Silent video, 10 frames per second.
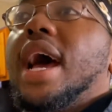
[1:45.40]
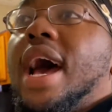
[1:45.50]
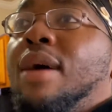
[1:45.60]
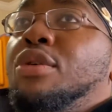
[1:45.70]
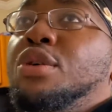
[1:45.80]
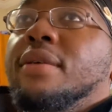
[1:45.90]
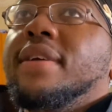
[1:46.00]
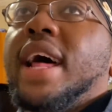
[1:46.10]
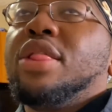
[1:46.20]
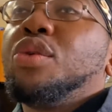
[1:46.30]
I would do it for
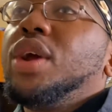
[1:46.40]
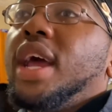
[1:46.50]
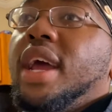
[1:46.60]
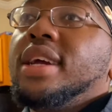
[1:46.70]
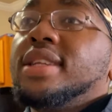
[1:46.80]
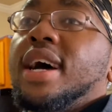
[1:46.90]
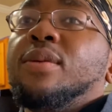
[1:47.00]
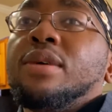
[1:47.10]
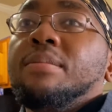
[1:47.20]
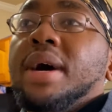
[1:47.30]
like 3 days. I
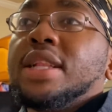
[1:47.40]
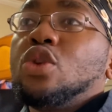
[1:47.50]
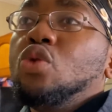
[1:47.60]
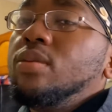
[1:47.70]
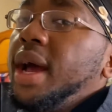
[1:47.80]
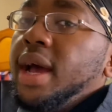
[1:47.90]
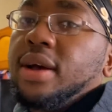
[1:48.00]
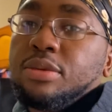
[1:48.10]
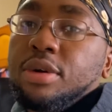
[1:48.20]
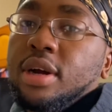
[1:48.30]
run by 2
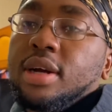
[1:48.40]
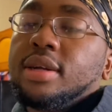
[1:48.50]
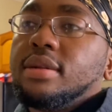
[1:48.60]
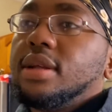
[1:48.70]
miles, bruh,